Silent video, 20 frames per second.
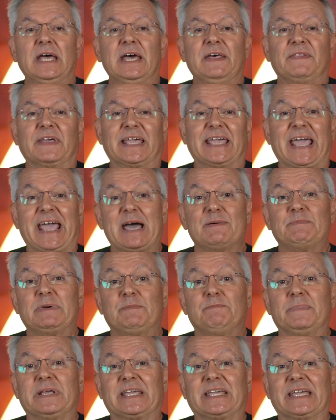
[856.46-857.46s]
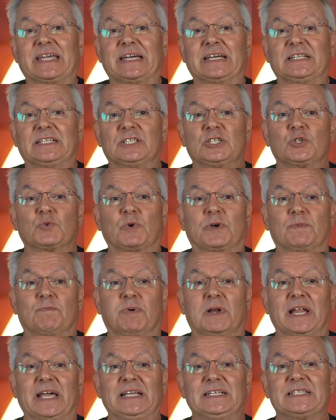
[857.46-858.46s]
The gambit begins with
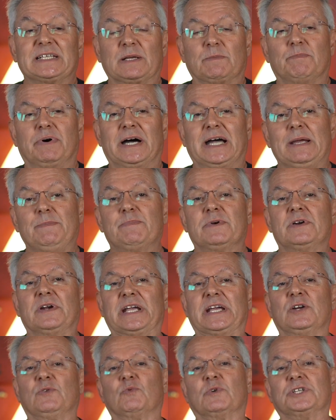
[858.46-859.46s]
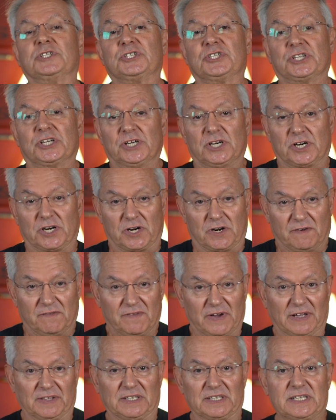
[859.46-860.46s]
placing Piper in reserve
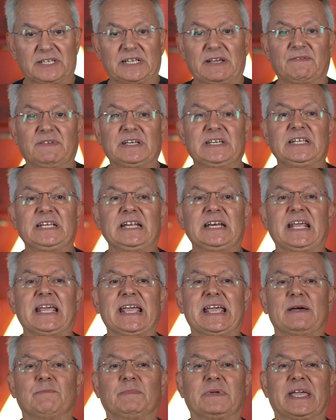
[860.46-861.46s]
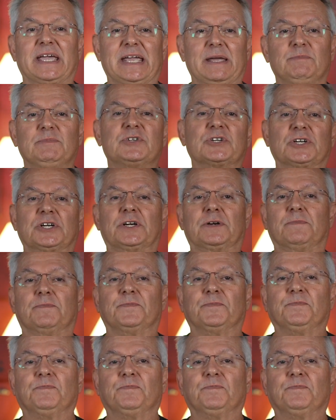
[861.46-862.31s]
on the 17 a.m. game turn.